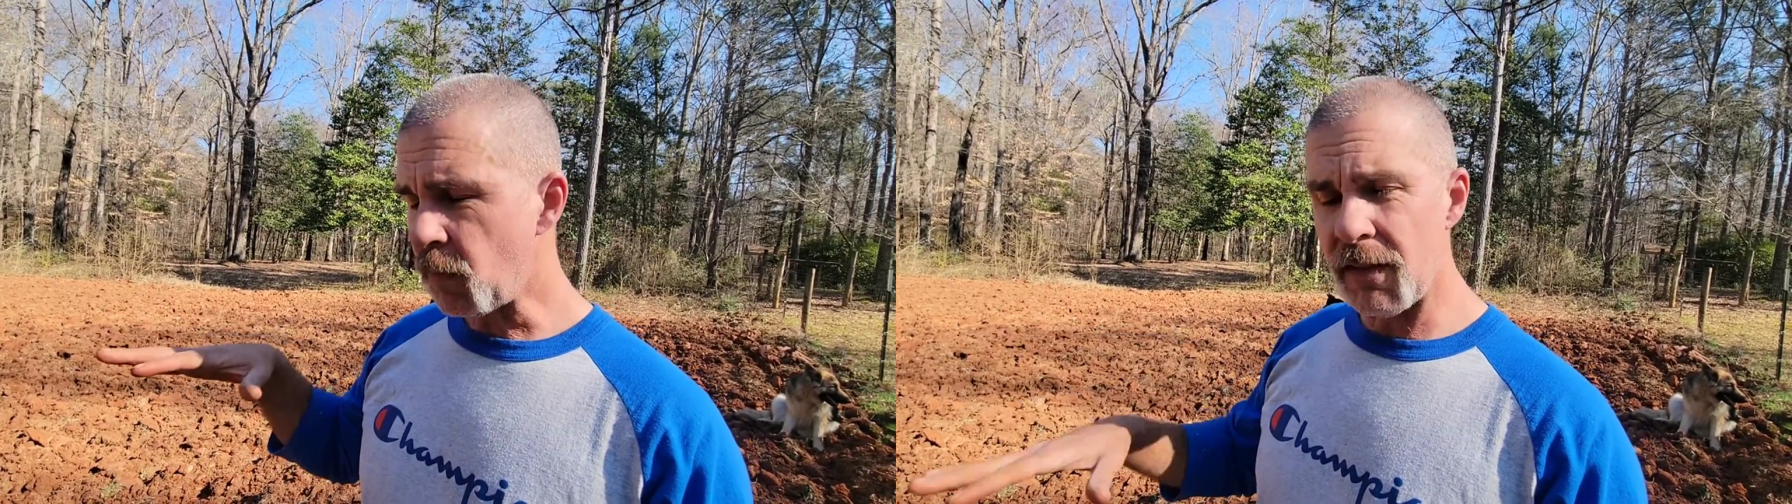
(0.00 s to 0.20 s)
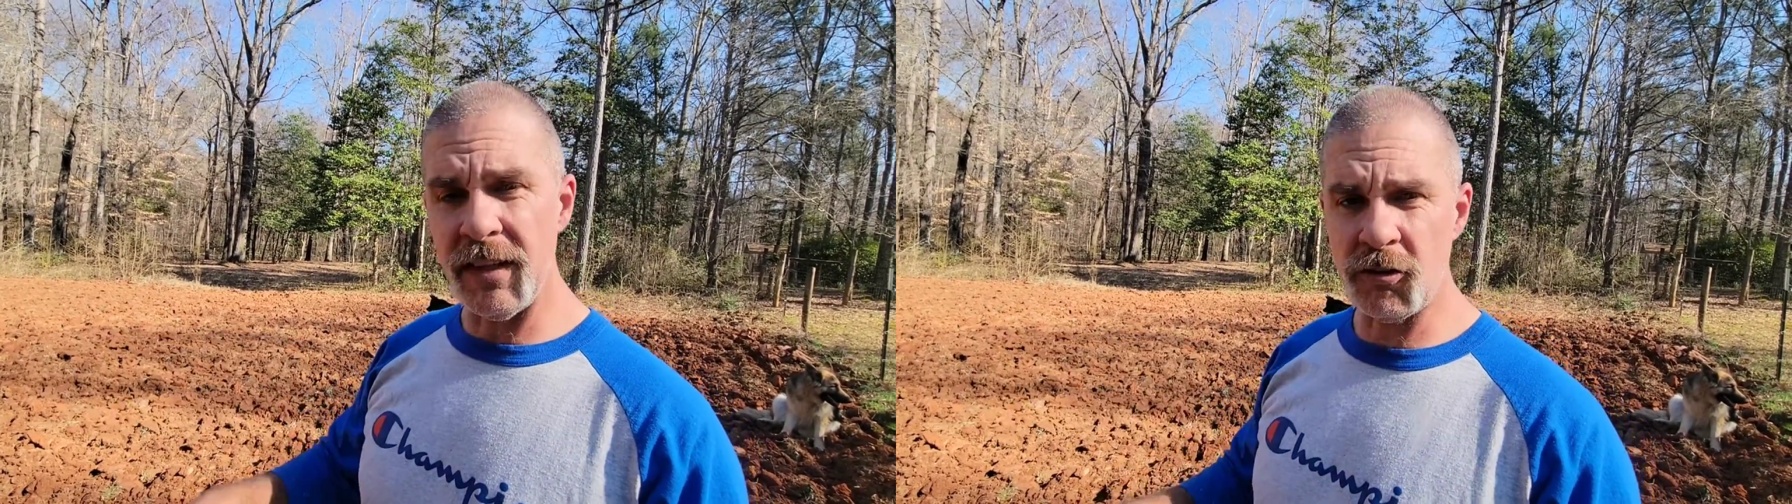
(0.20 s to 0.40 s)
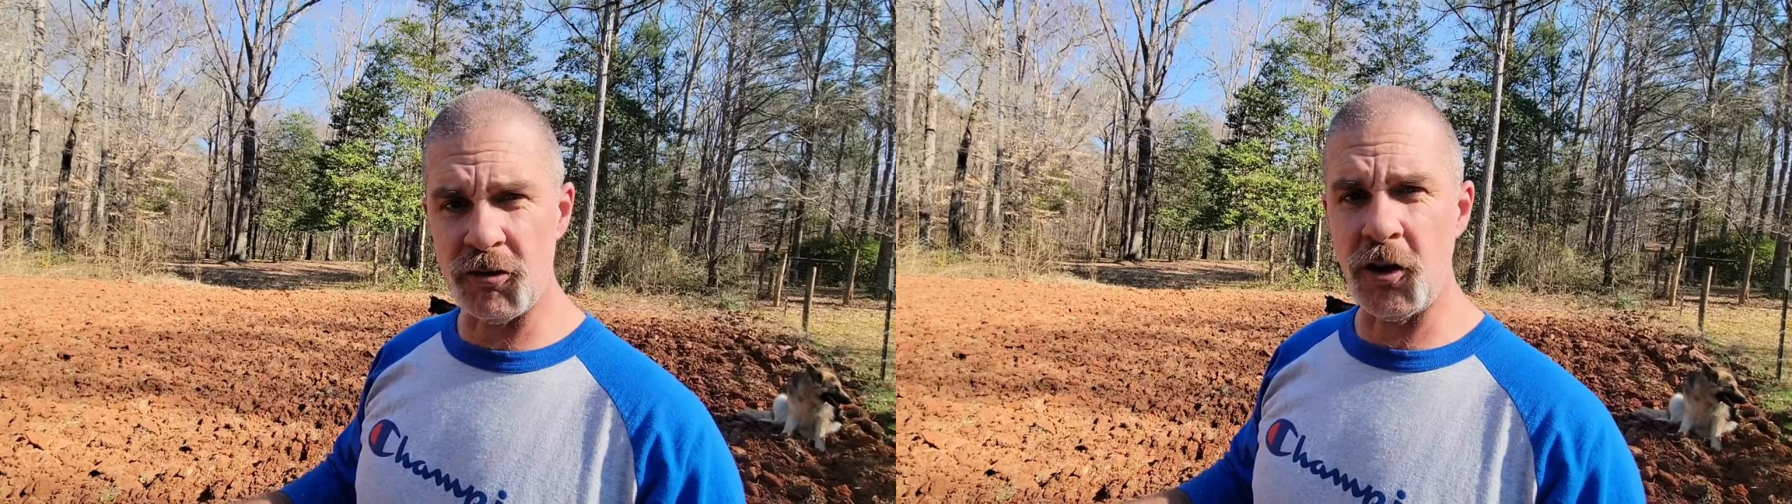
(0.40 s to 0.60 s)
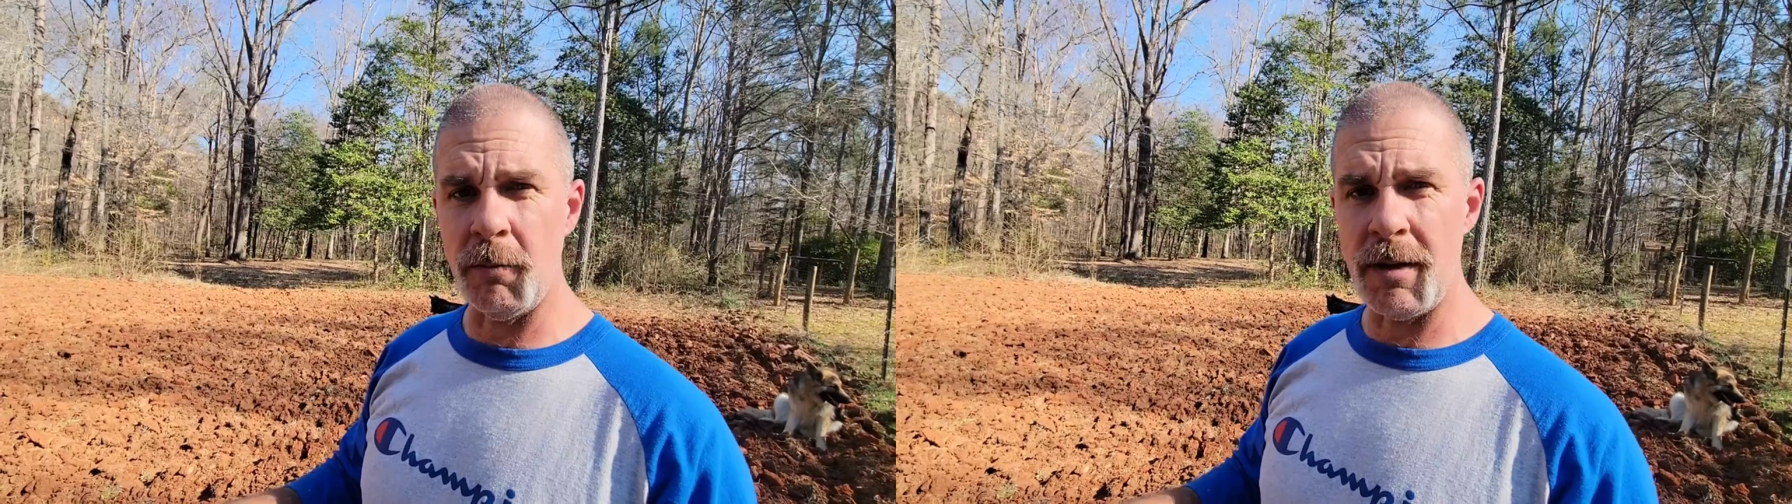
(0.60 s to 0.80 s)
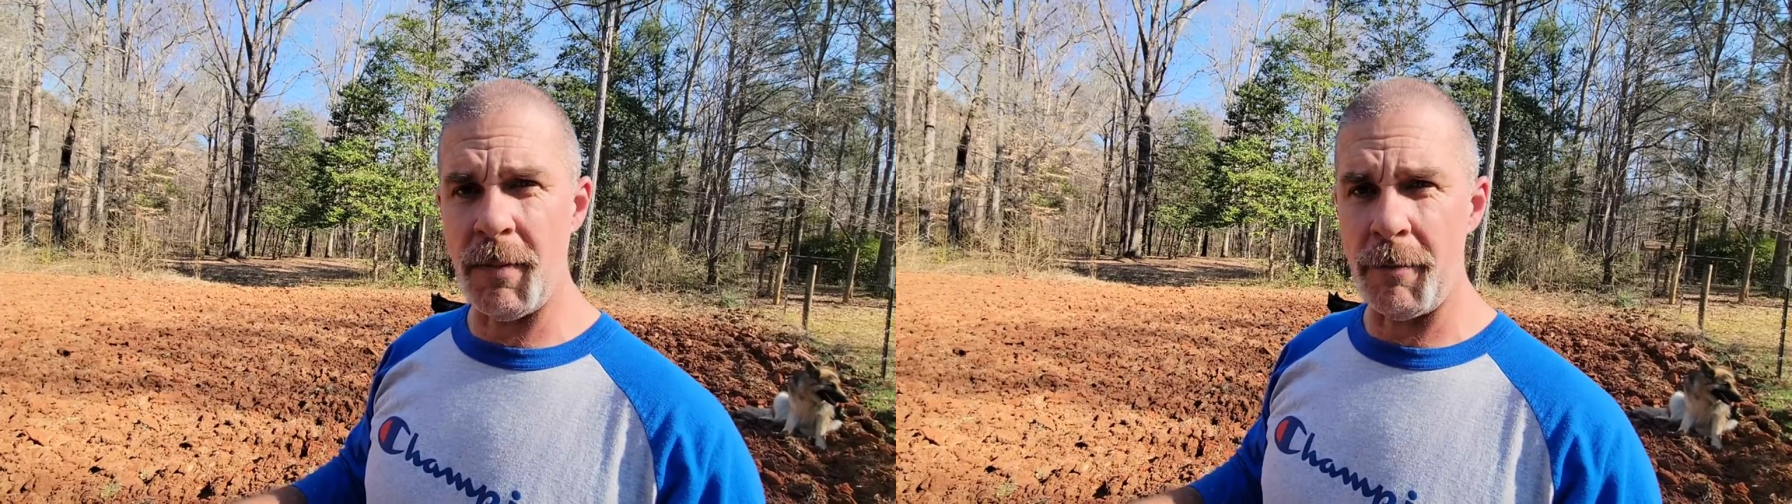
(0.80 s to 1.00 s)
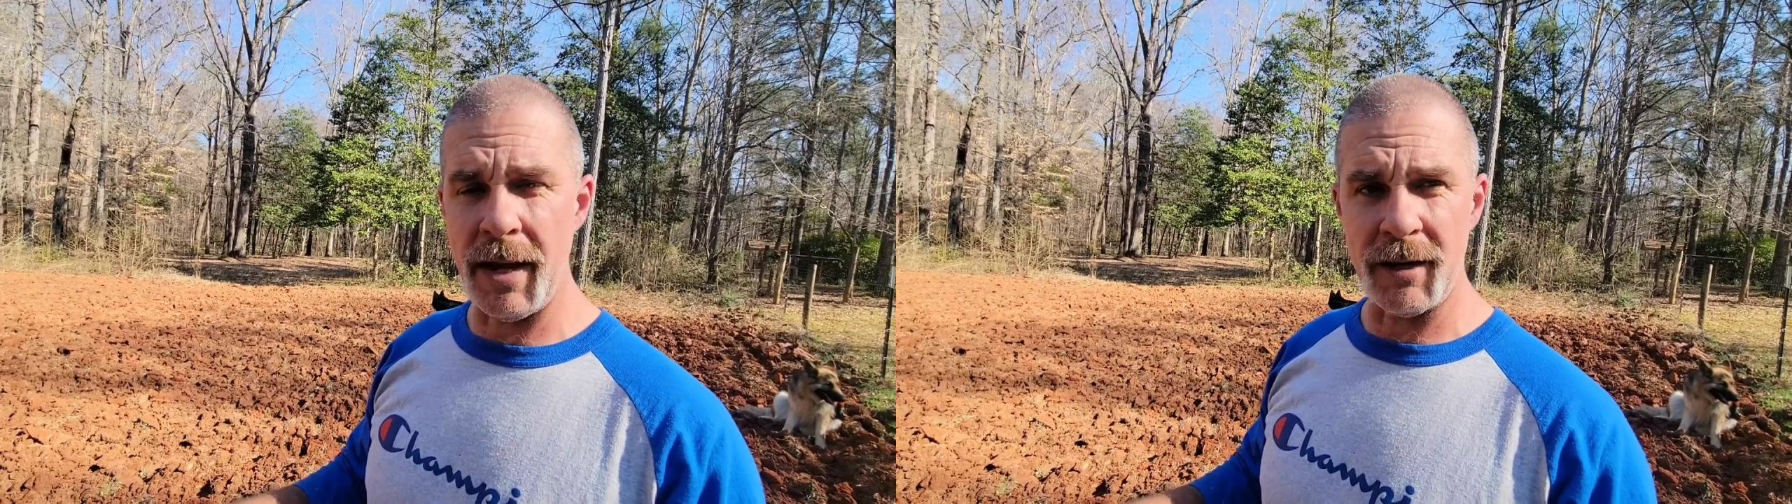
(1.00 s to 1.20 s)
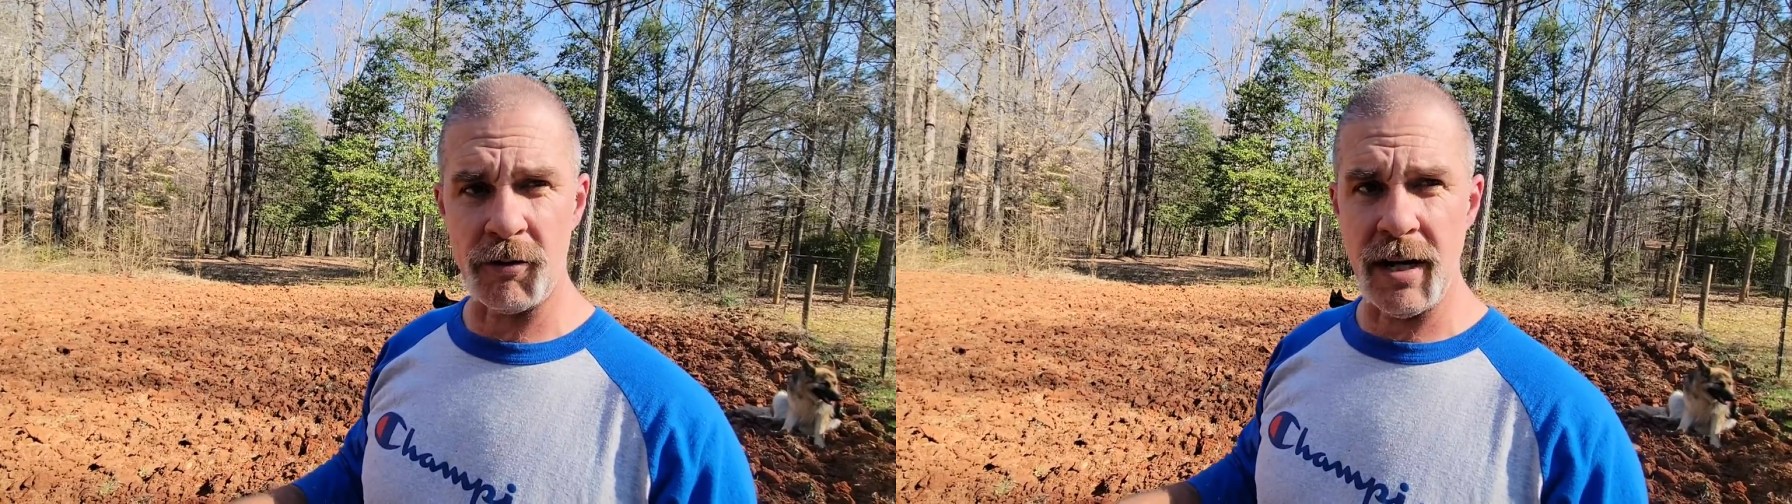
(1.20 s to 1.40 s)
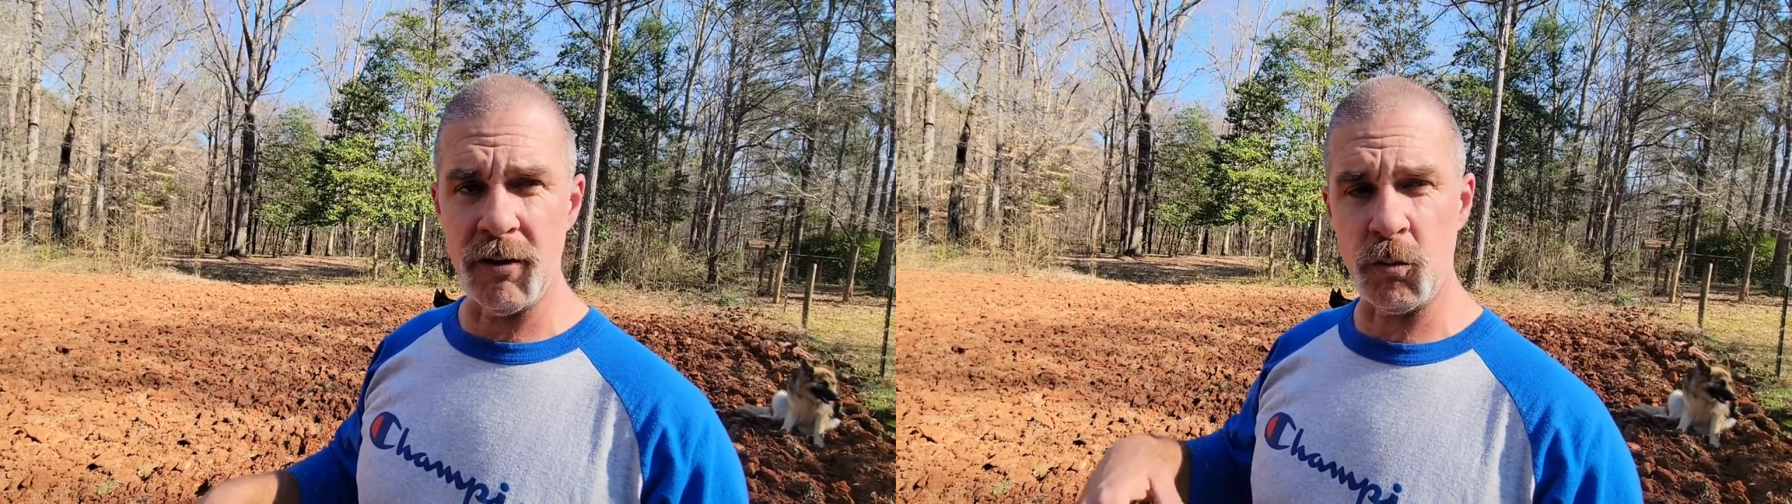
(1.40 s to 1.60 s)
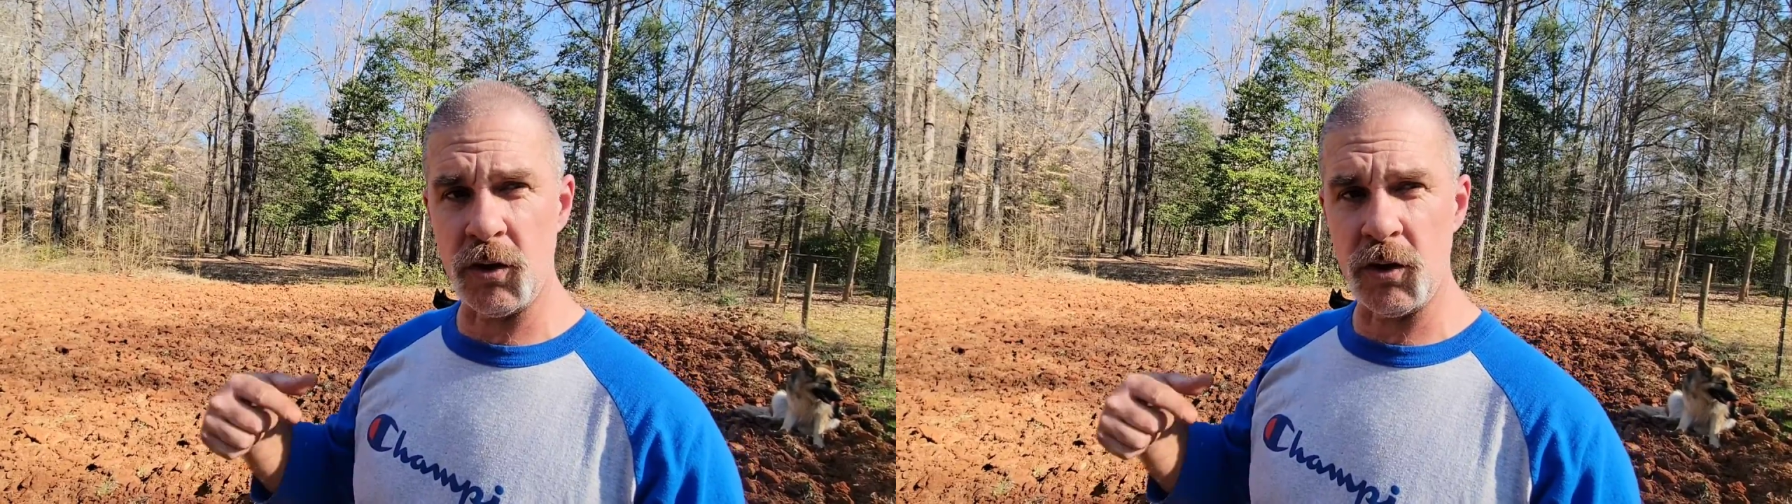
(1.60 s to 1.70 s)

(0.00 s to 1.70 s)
This is going to be my battlegrounds.